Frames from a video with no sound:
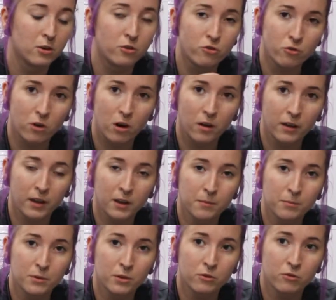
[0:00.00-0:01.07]
drawing up
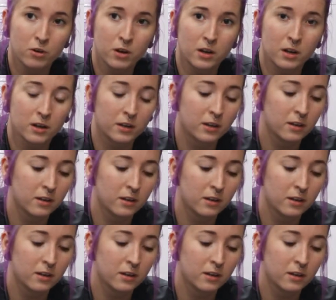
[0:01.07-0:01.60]
the drug